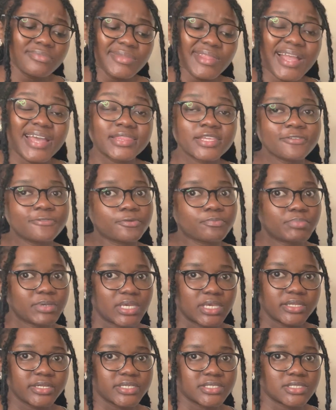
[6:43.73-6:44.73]
I think for
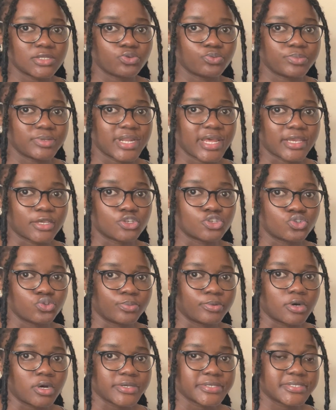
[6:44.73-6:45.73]
beginners, it'll be like
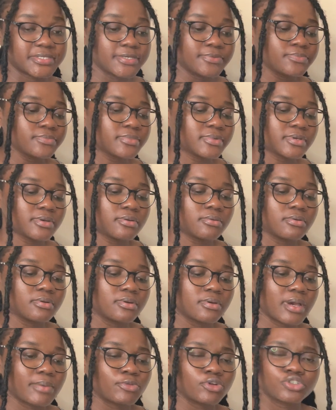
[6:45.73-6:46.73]
super awesome.
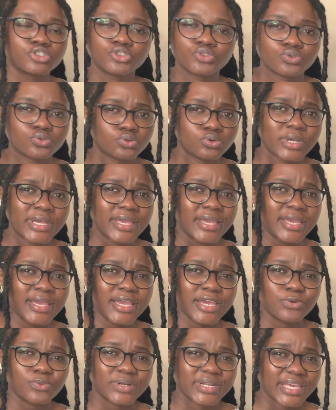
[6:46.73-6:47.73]
I'm not sure
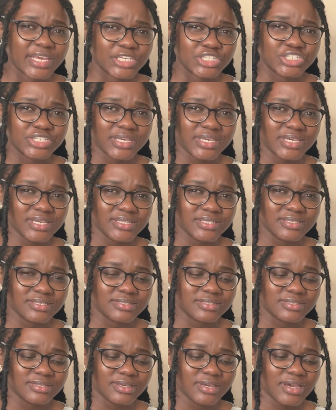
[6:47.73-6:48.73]
at what age
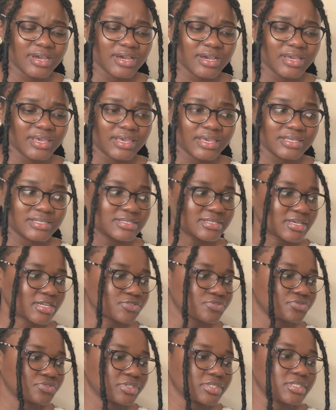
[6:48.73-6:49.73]
kids
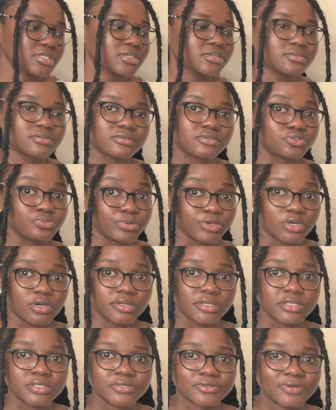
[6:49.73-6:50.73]
start reading, to be
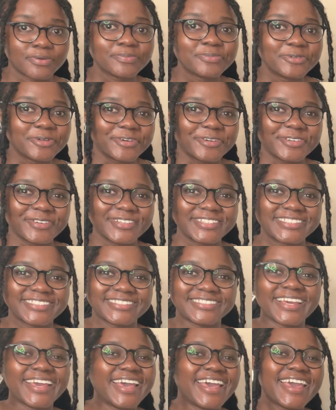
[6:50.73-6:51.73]
honest, so I'm not going
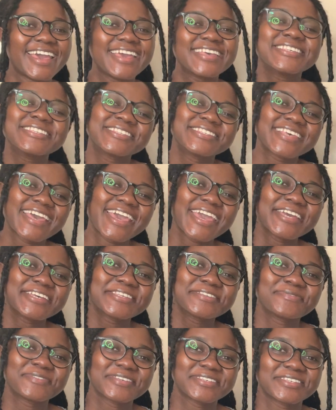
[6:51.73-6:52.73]
to say a
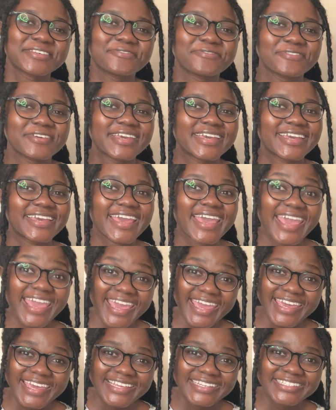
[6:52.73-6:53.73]
specific
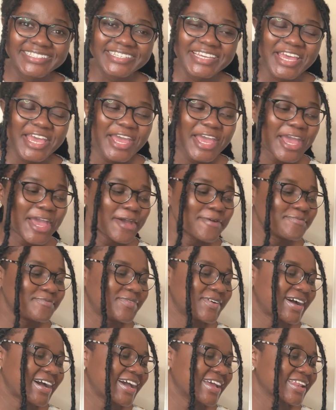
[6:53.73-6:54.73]
age.
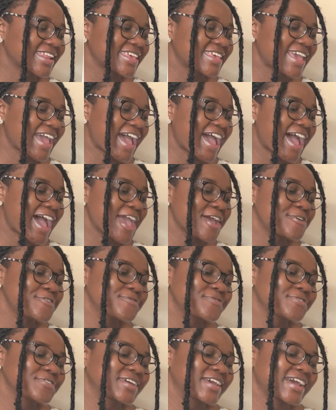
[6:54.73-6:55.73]
But yeah, I
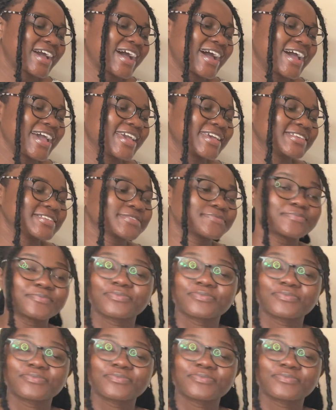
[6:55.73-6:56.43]
hope you guys